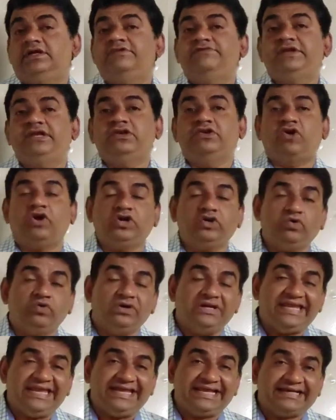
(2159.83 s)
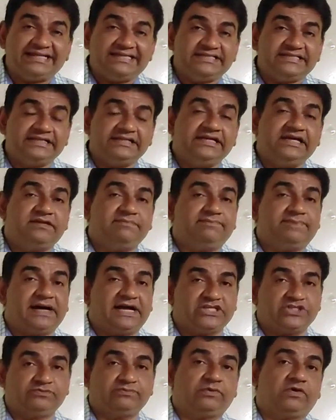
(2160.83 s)
we not only consider
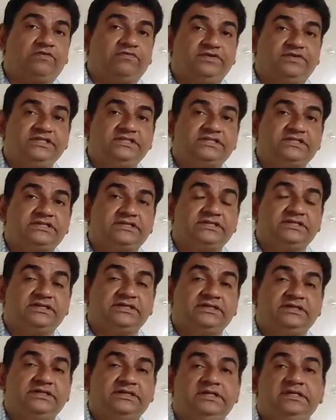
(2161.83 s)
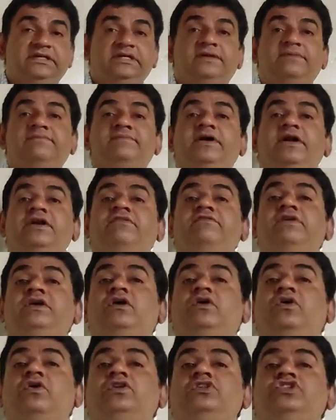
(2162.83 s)
past profits, but we
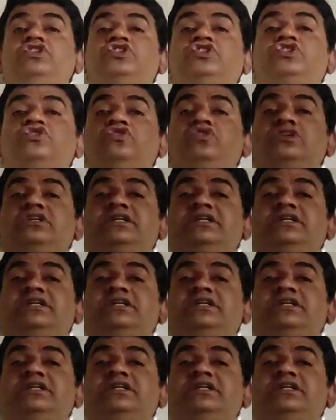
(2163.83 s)
also